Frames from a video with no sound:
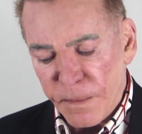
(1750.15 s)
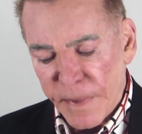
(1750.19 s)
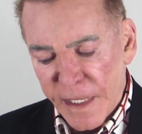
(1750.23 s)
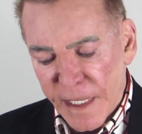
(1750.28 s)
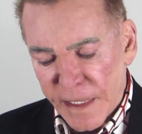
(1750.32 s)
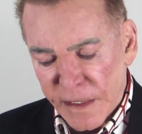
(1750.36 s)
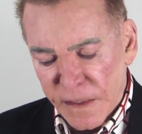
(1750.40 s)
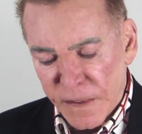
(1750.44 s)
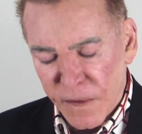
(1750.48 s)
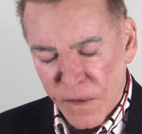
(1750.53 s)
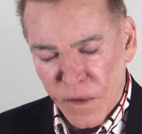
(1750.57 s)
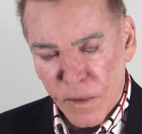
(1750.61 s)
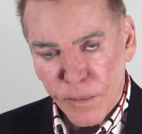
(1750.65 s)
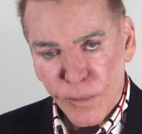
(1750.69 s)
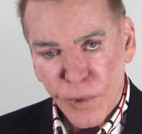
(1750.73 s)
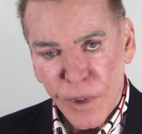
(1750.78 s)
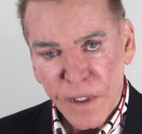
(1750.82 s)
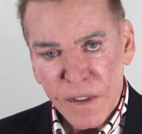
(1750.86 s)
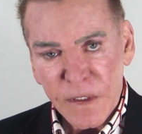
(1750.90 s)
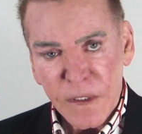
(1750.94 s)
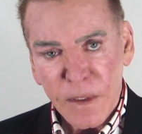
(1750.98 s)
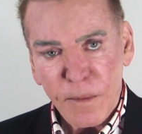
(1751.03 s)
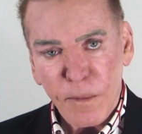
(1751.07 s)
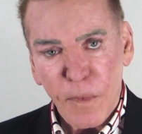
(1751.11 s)
back to the
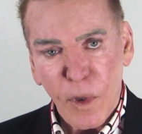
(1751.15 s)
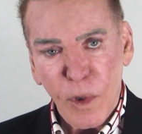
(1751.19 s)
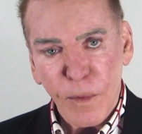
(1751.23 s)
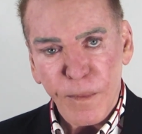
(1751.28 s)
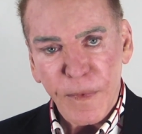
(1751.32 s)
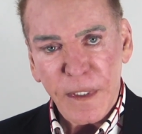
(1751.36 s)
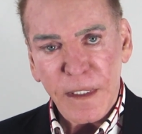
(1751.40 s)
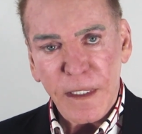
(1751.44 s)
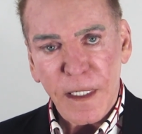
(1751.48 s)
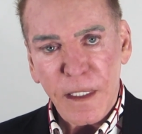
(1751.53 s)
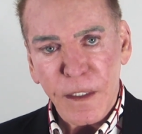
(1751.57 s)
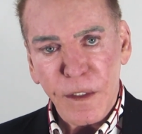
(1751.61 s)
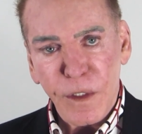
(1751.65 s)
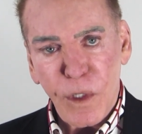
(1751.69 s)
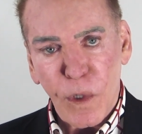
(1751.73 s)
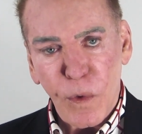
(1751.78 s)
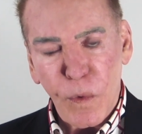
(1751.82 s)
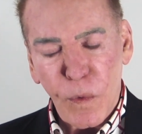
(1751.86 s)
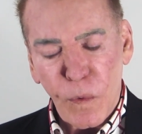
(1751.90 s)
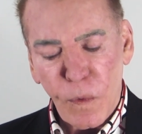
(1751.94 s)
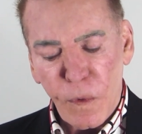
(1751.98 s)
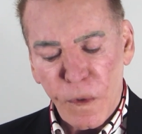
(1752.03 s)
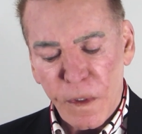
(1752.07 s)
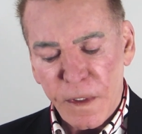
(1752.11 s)
present moment and
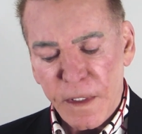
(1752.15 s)
know